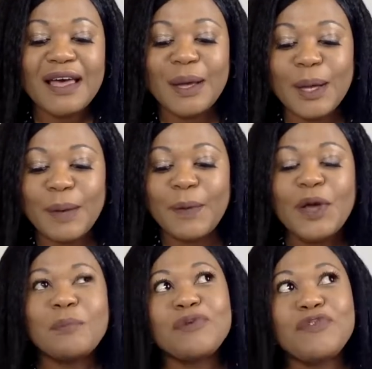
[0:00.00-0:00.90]
Um,
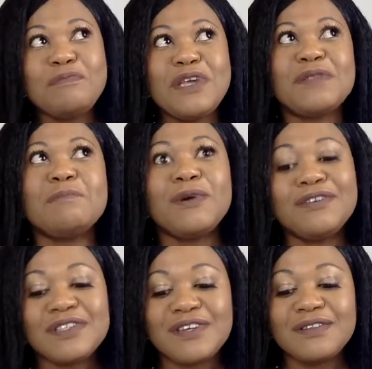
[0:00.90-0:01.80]
but for me, the
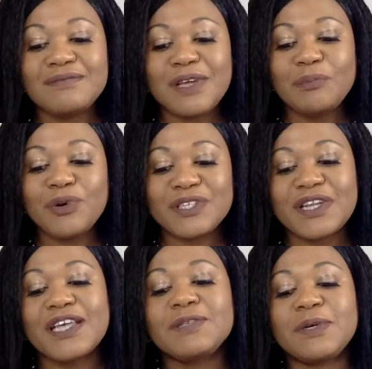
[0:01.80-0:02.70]
most in,
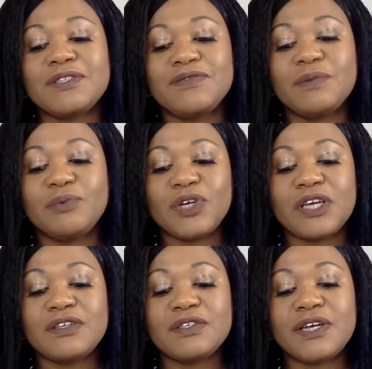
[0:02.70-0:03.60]
important aspect of the book
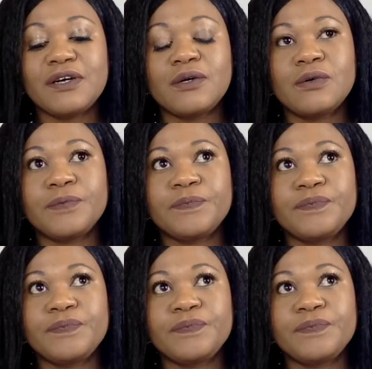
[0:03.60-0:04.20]
is how